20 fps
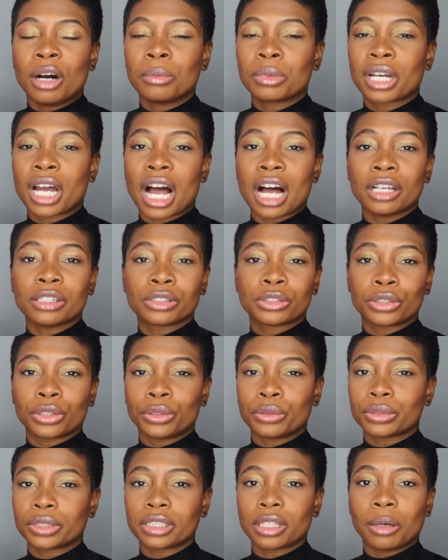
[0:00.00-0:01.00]

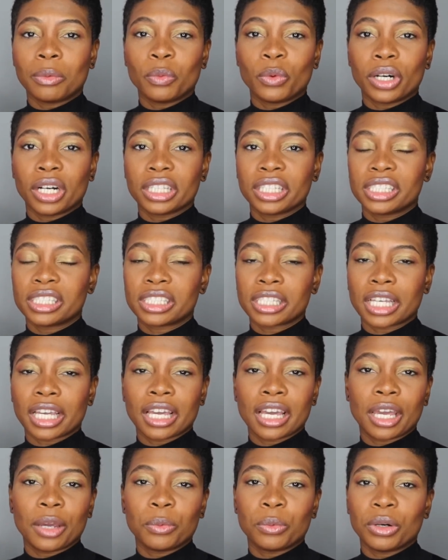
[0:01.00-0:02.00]
consult someone and say,
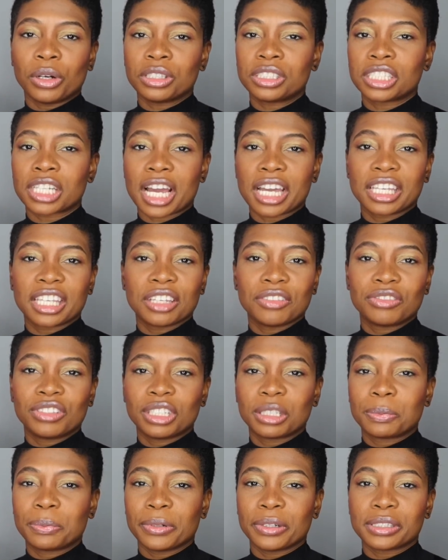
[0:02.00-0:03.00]
hey, what should I give
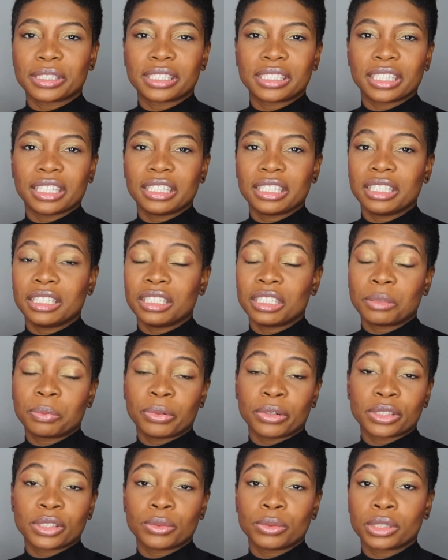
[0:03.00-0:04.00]
this person? And this
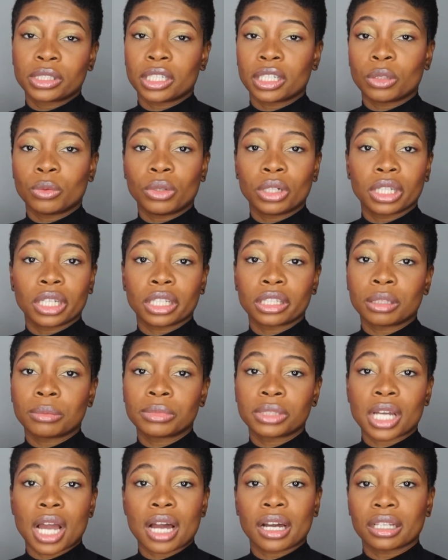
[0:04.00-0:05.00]
person will tell them, well, get them
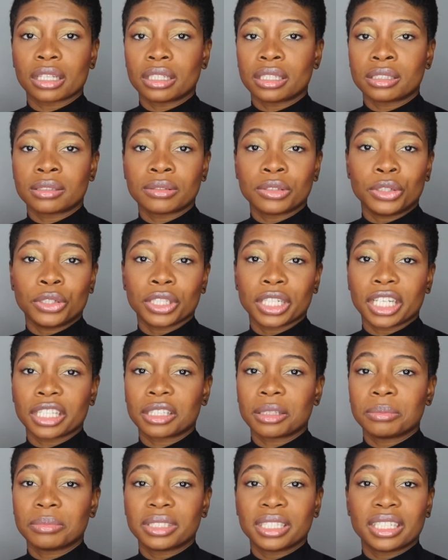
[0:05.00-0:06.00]
chocolate, or get
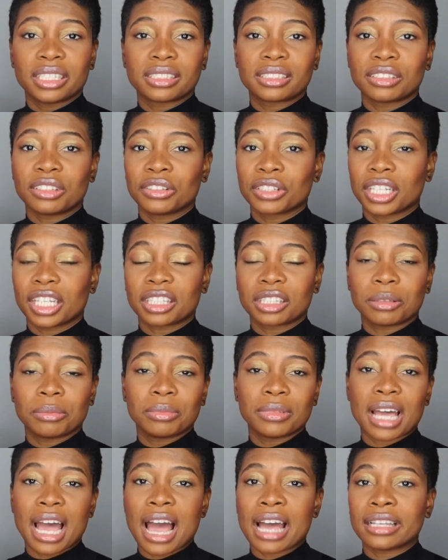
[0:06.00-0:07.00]
them this, or get them
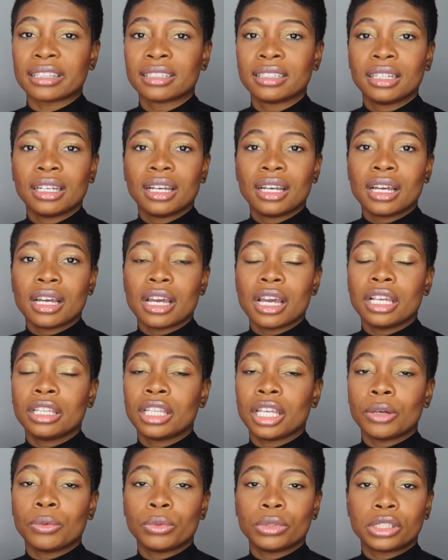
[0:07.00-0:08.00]
that. And
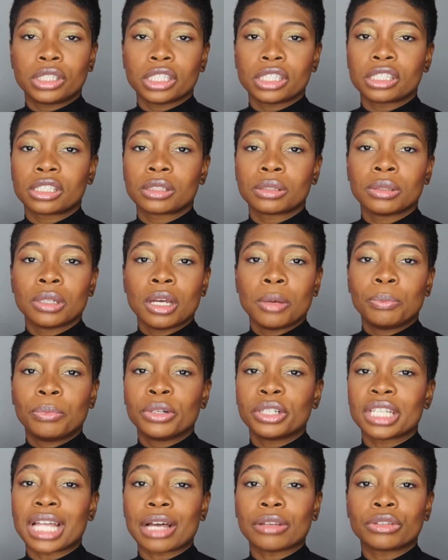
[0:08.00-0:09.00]
they will just
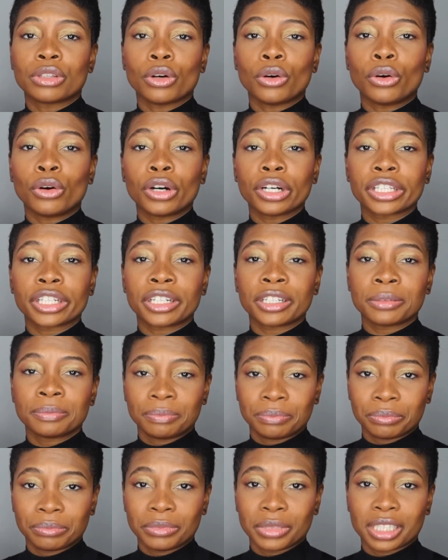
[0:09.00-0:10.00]
put out the order,
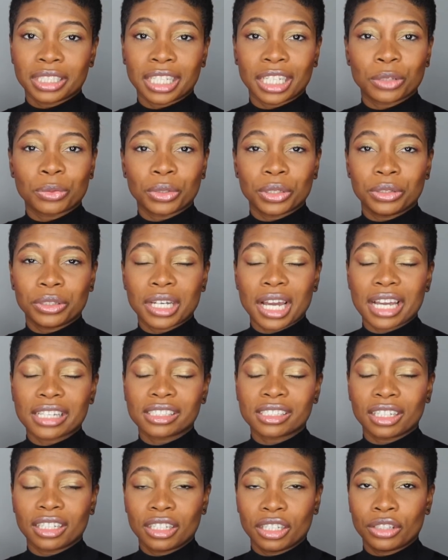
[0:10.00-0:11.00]
because that's what you guys
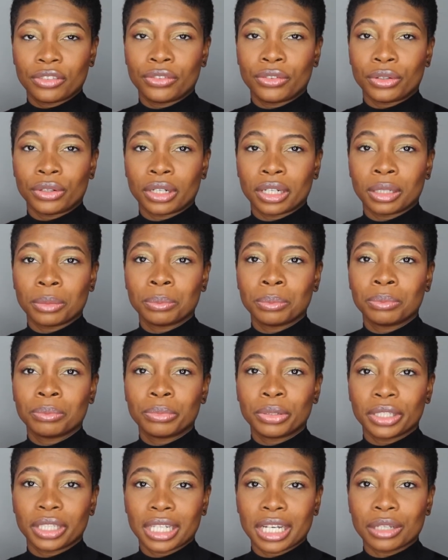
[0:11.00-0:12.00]
are good for,
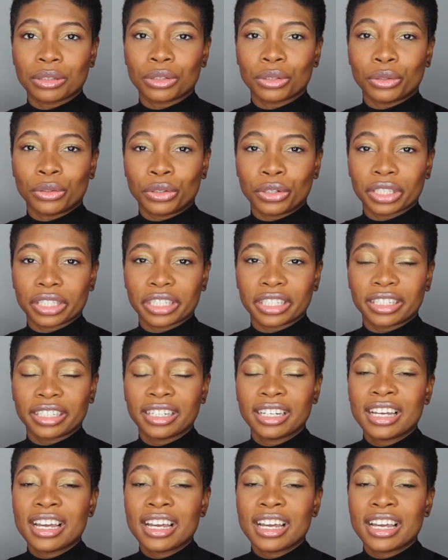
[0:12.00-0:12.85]
putting out the order,